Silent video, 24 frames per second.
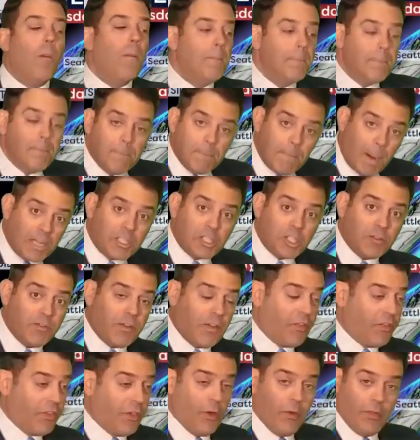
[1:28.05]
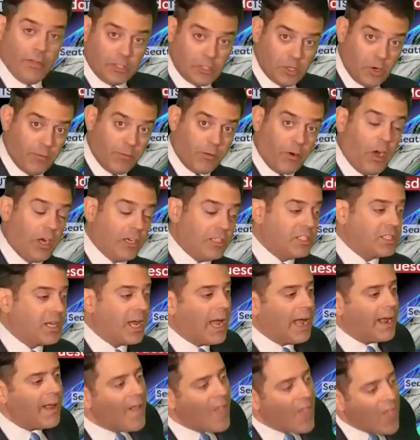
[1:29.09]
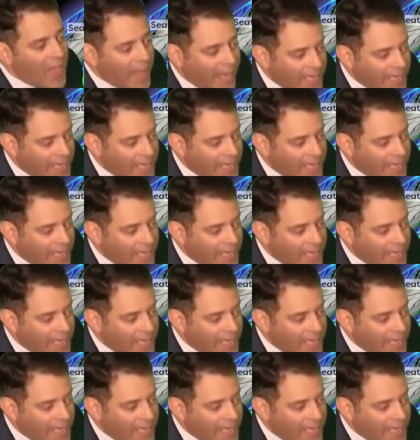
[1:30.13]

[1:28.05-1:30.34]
Much of it, though, that's over our sky has